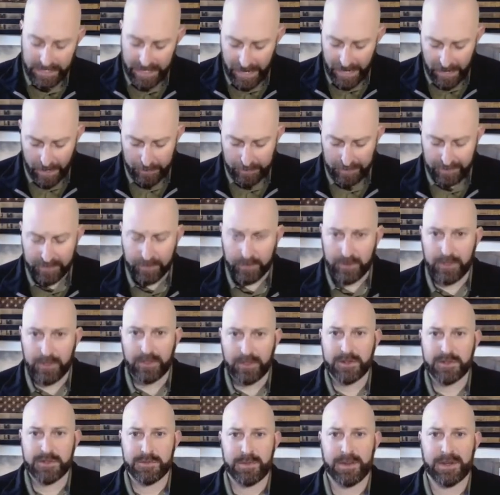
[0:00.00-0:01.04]
Yeah, I mean,
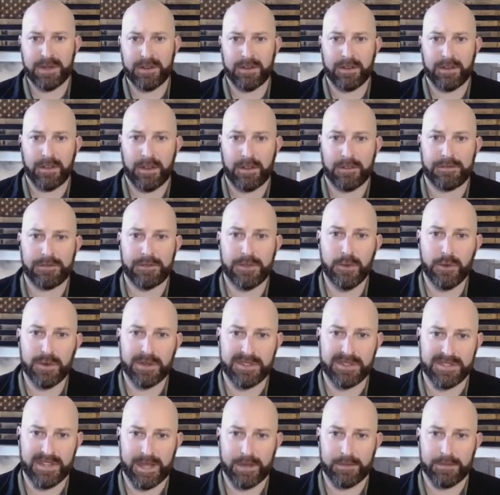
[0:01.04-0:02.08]
there's been a few
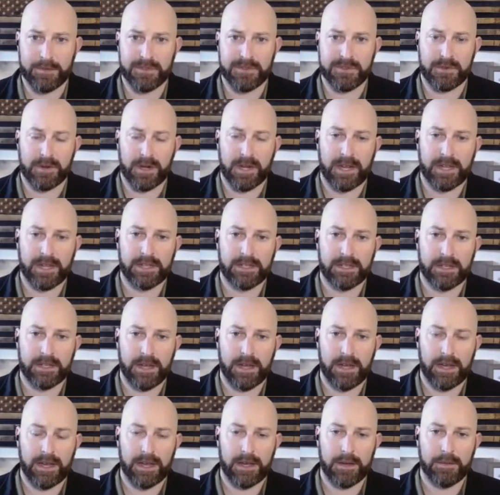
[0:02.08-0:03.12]
examples, right?
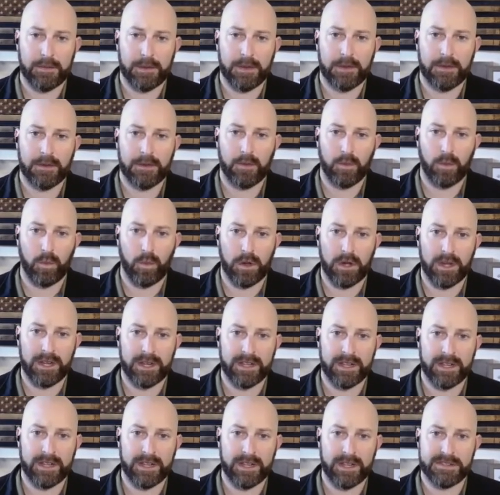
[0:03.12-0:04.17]
One
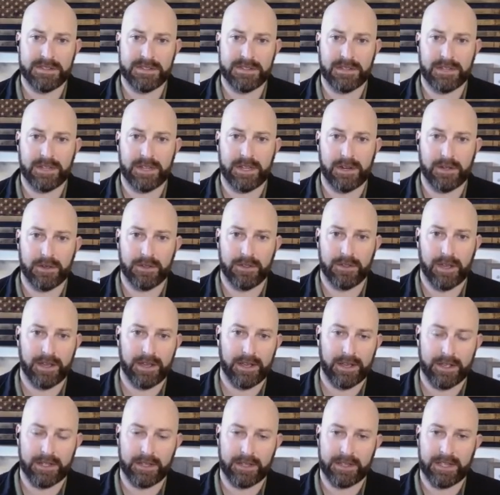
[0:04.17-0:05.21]
is,
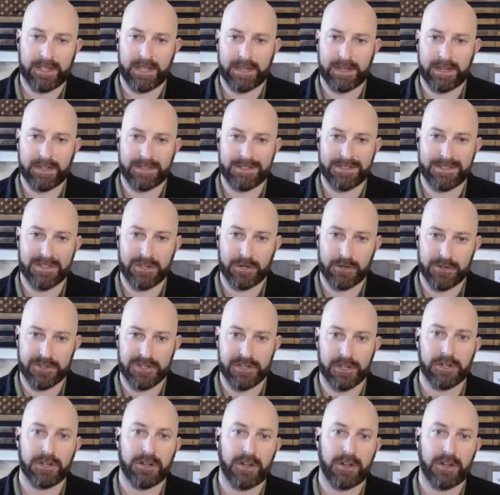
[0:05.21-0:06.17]
again, it's Cirrus